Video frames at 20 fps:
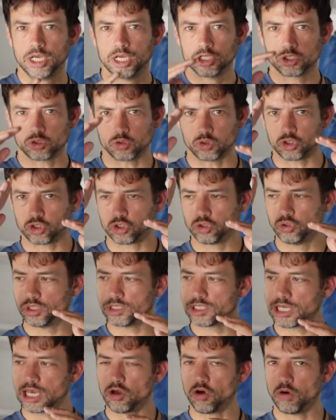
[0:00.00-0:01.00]
So as soon
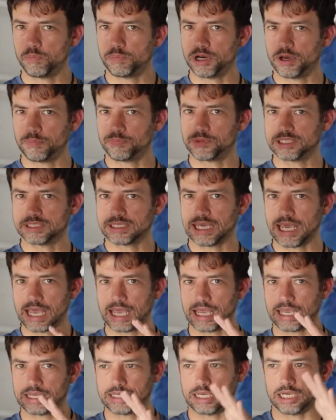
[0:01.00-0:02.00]
as I open up this
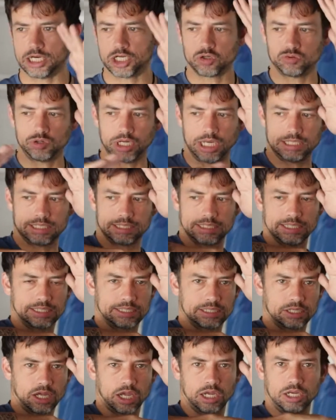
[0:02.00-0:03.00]
hand, it creates
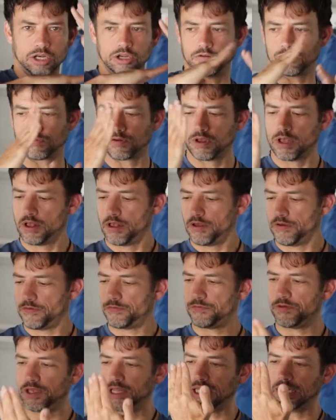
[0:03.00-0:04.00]
this kind of
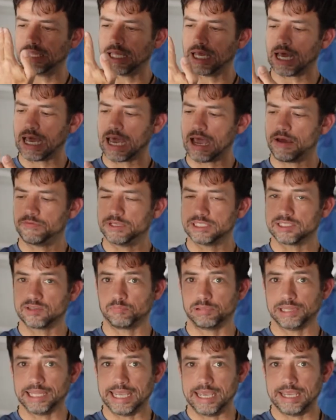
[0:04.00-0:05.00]
feeling like I have this
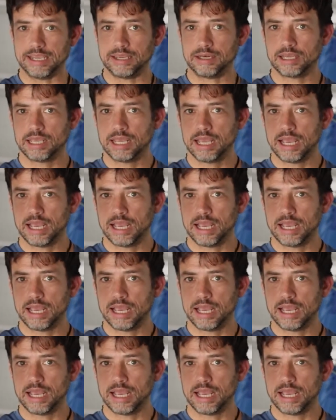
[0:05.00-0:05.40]
blade.